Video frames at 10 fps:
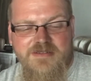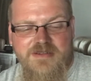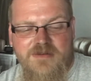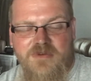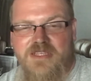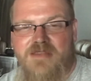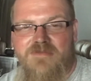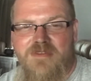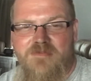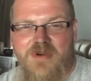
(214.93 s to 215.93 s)
one nip
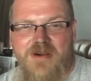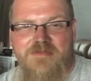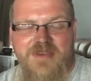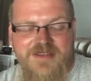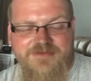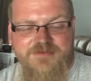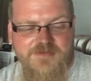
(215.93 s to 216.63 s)
flip up, man.